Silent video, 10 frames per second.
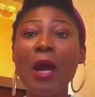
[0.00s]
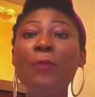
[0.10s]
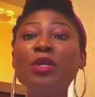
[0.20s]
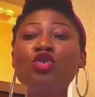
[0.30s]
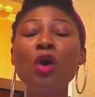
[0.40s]

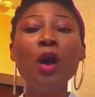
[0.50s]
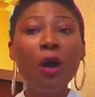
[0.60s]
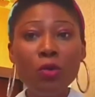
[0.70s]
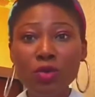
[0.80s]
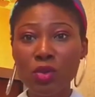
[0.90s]
but
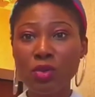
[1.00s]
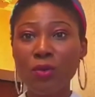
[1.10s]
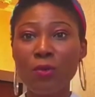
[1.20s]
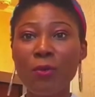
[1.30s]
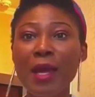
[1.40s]

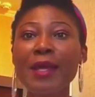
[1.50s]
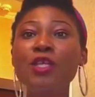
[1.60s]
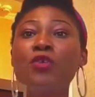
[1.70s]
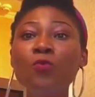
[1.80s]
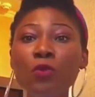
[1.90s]
also
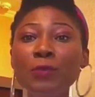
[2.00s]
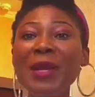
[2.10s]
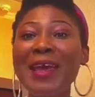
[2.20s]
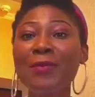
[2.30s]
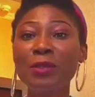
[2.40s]
you would
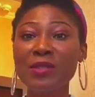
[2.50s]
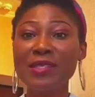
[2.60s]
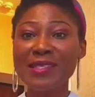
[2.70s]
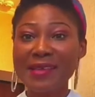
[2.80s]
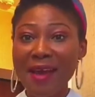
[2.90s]
be able
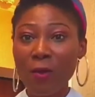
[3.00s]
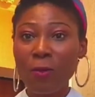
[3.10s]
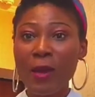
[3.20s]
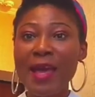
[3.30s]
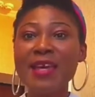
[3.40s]
to tell